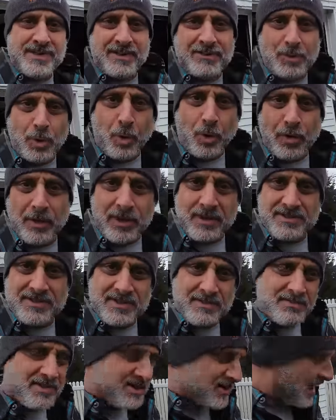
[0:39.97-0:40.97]
at Tour
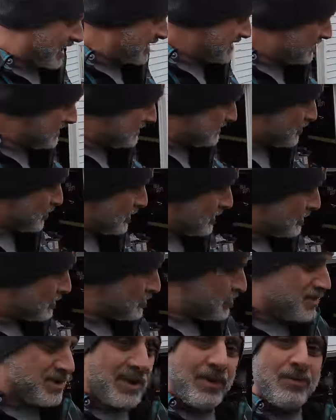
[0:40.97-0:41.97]
Custom Cycles. We're going to do
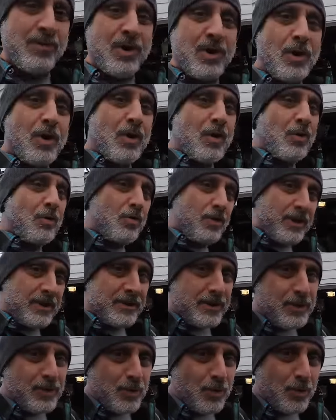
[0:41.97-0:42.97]
some
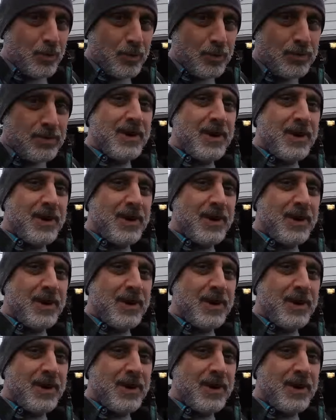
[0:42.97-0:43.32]
really cool